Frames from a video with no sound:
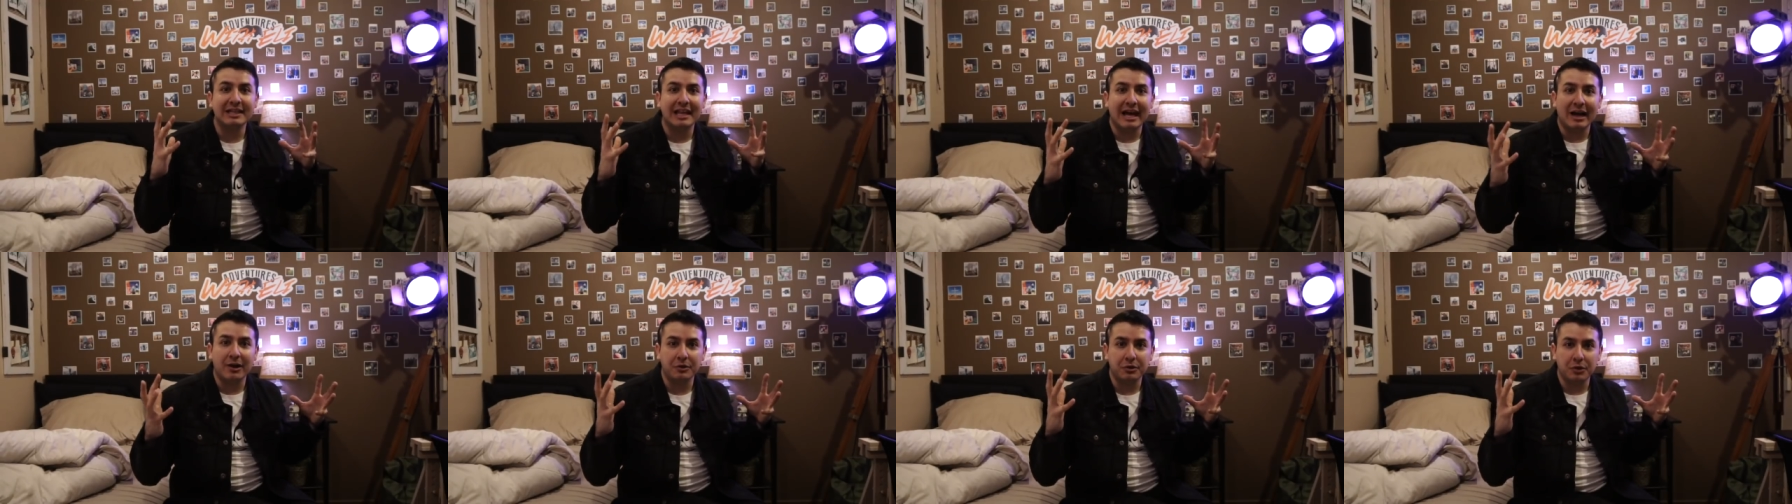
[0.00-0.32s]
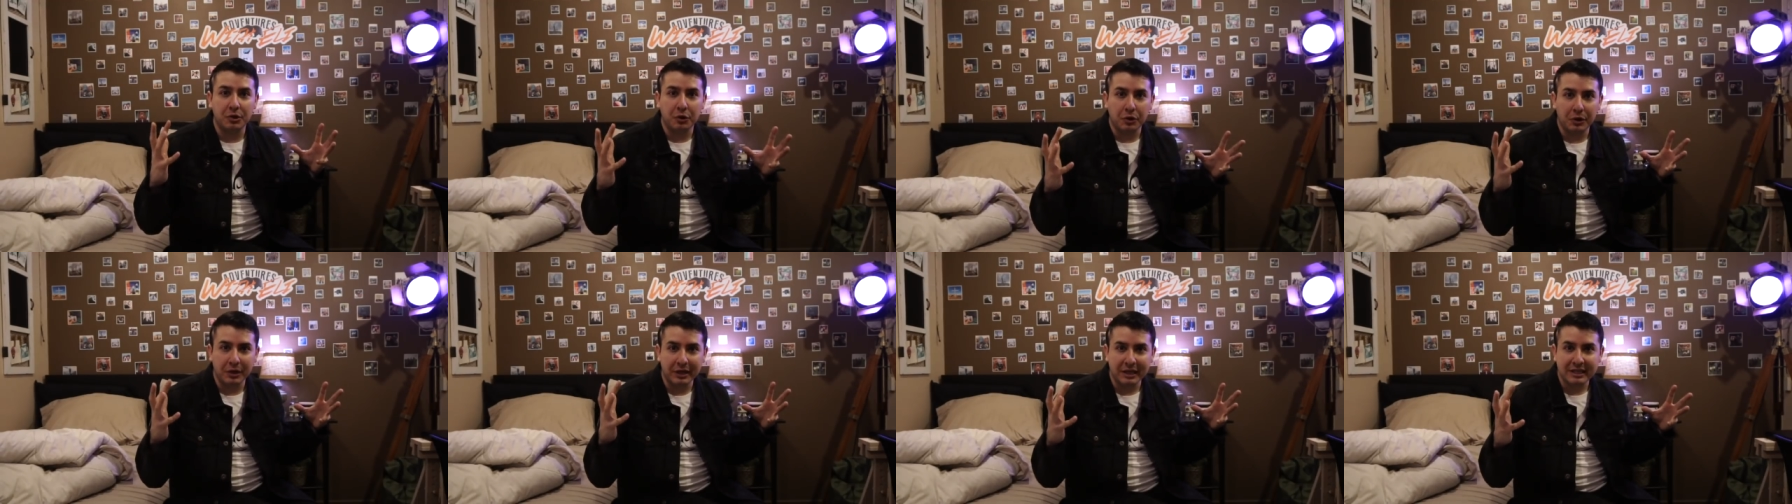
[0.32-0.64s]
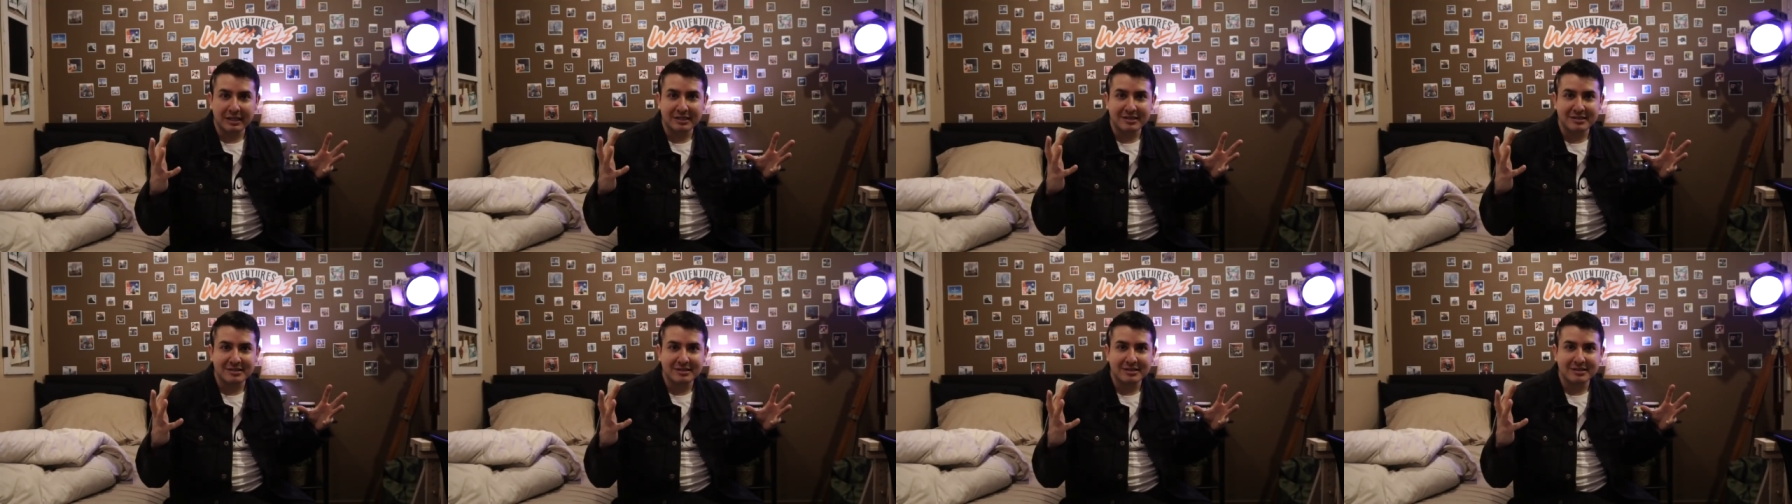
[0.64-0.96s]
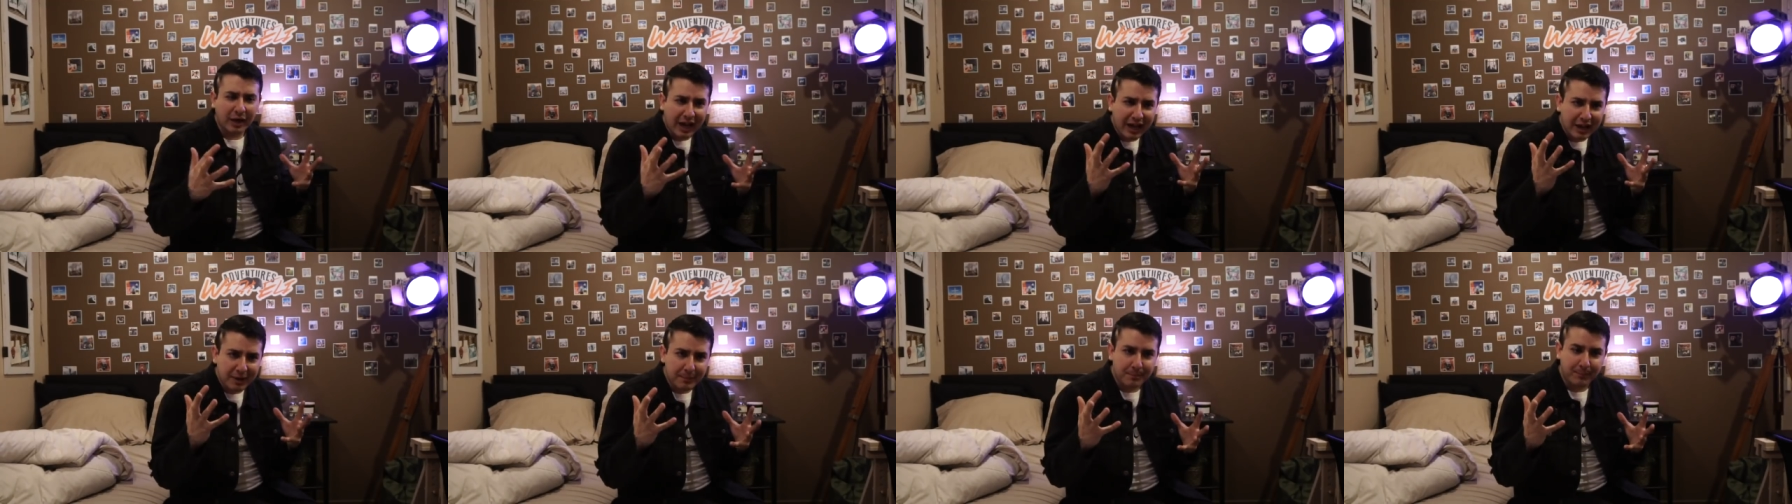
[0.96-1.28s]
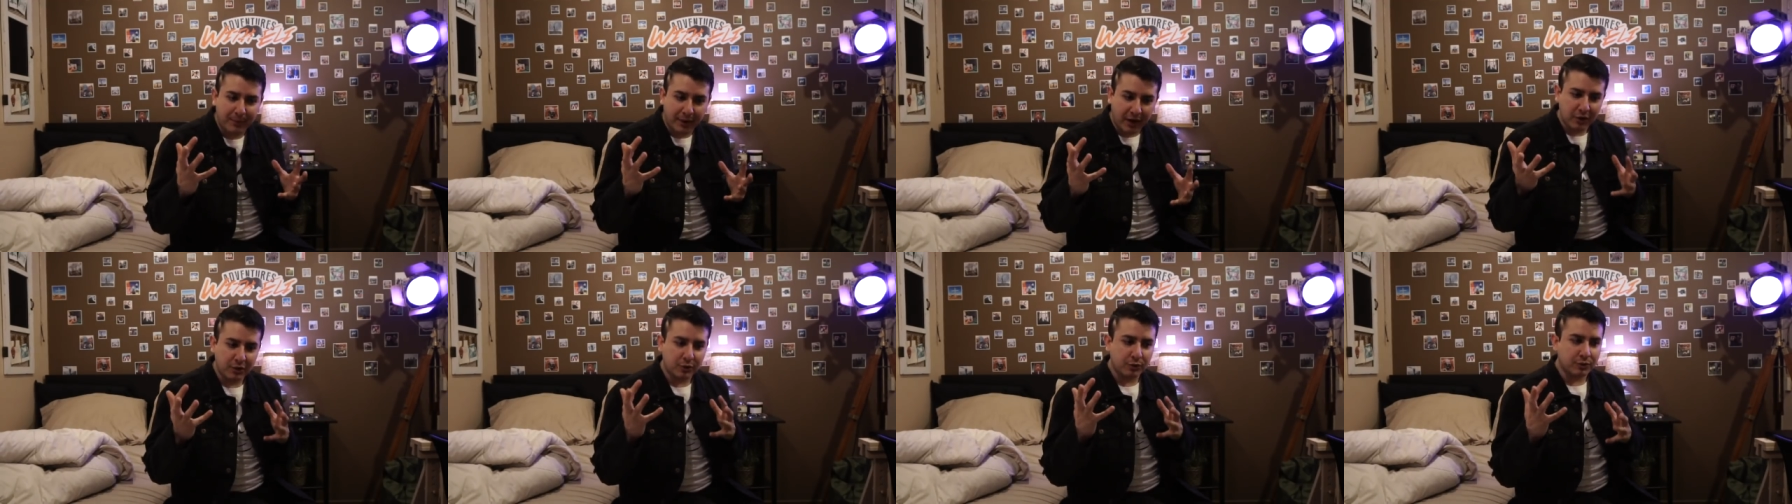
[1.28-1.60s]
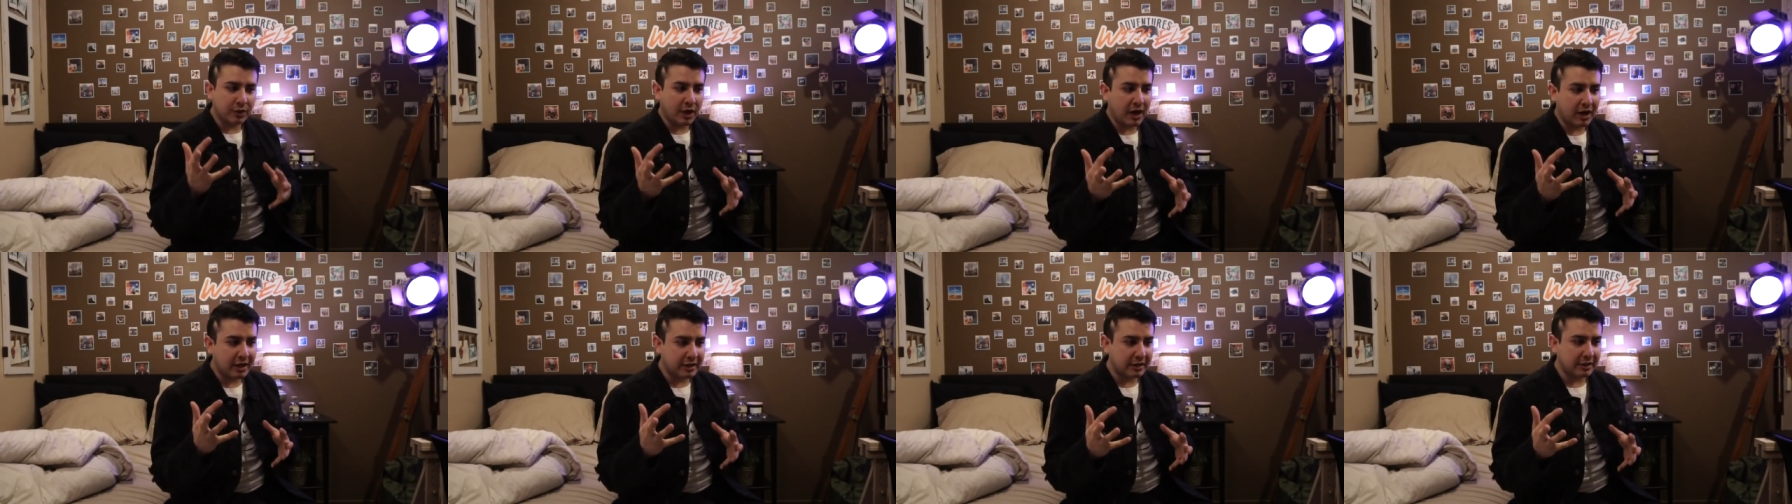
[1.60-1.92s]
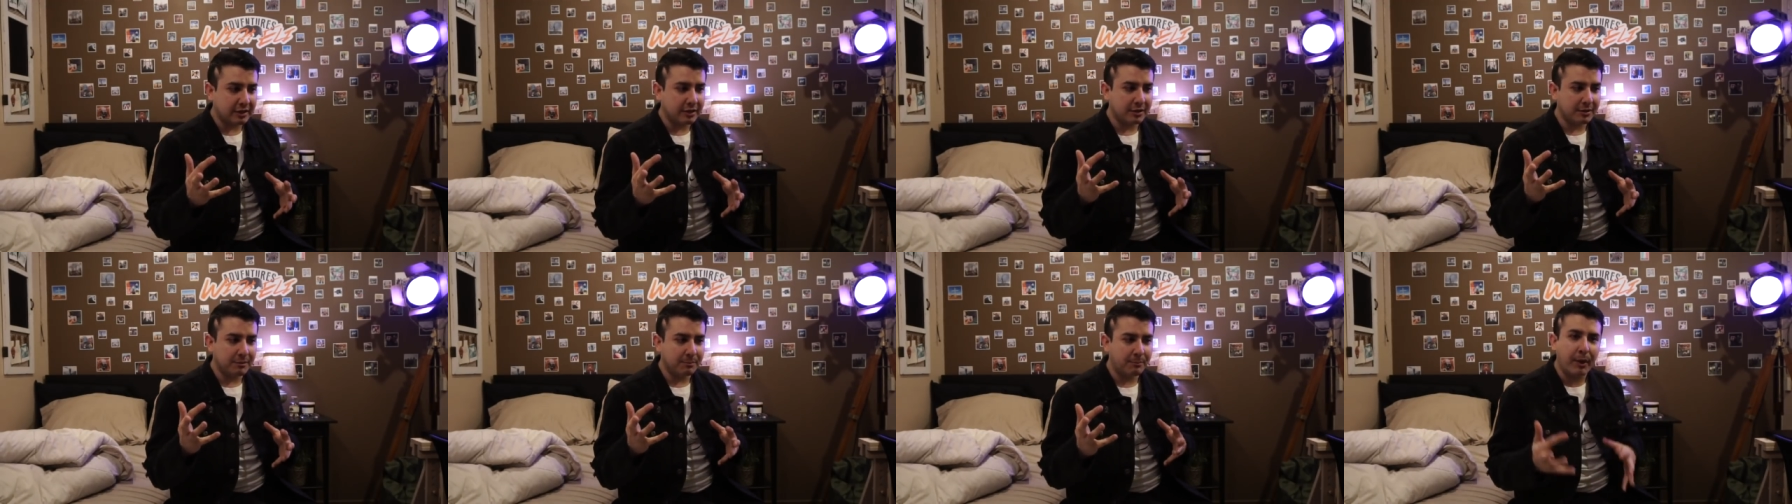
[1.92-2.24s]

loud noise. Right, bottle rocket.